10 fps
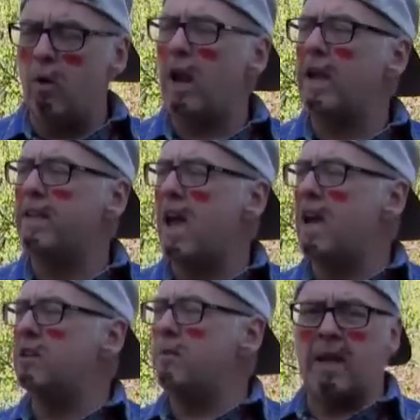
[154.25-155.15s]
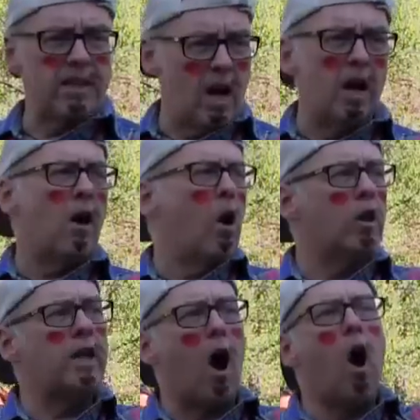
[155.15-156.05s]
what I can to make the
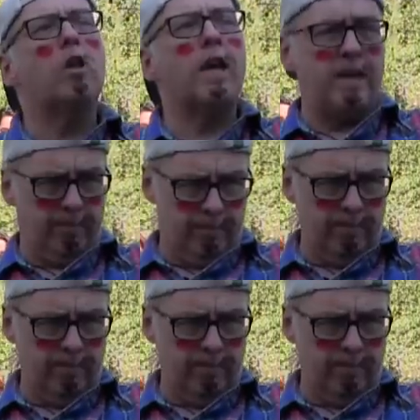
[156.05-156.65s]
unholy holy